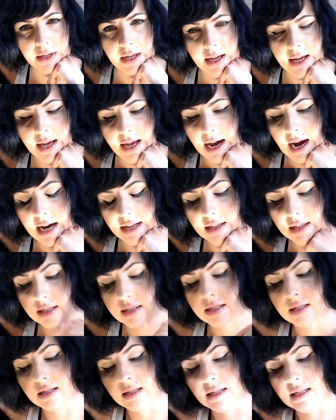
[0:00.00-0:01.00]
I think this
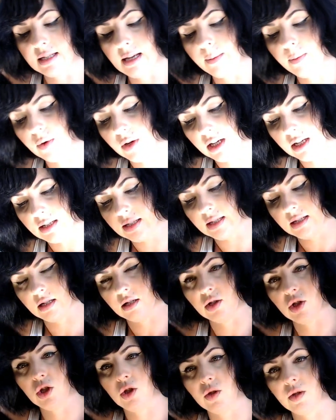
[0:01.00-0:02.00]
is a separate incident
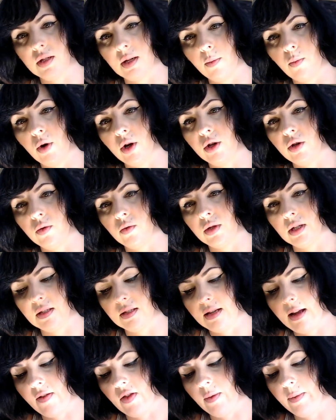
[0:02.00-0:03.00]
to someone who doesn't
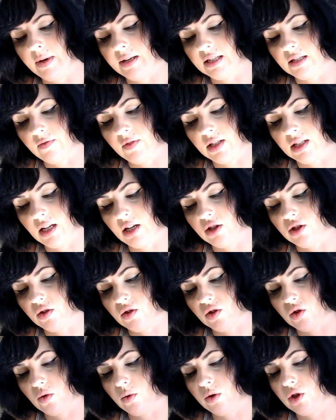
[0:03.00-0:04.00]
have the best of intentions
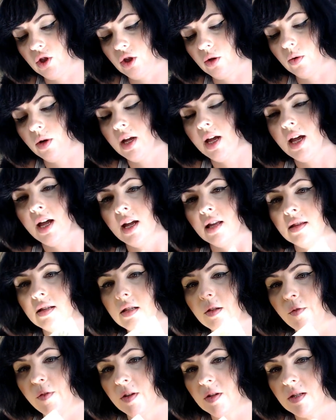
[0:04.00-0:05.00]
towards you. This
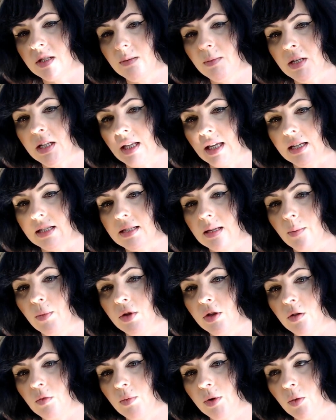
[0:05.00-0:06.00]
feels to me like someone
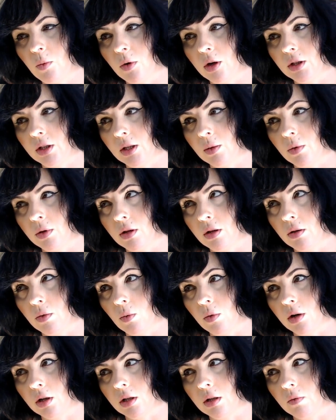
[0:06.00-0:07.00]
you've been working with in the
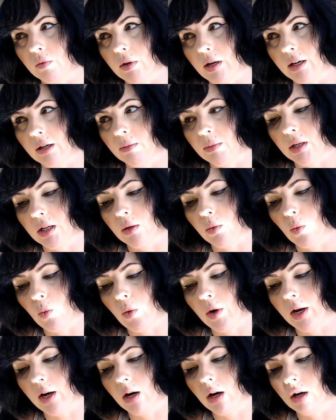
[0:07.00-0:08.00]
work environment
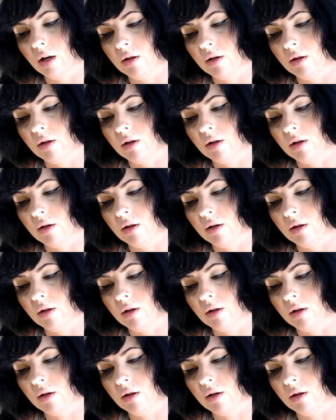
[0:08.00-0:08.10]
where